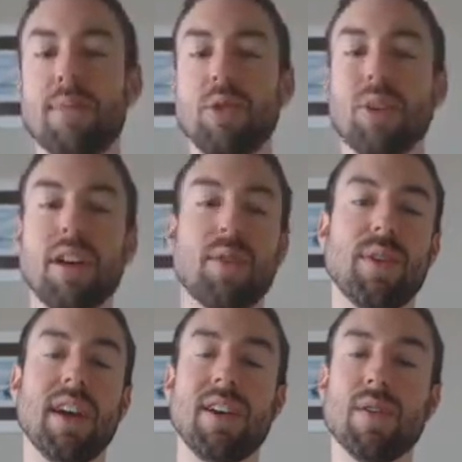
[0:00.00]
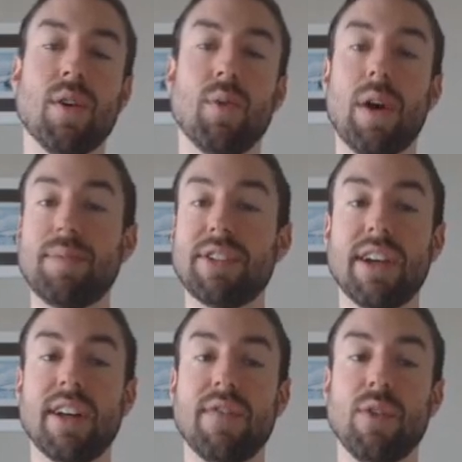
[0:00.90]
um, you can create your own
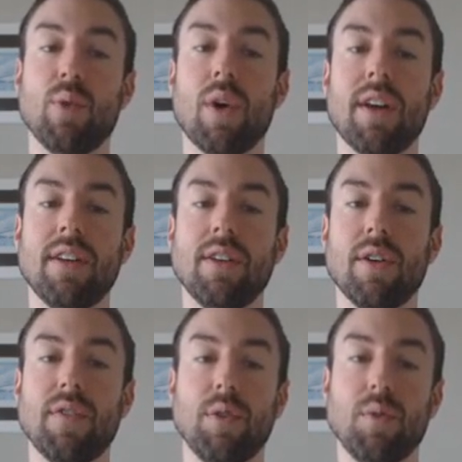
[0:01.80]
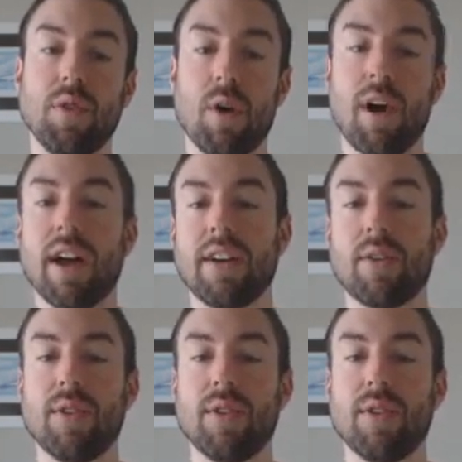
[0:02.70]
website if you want. You know, if you know how to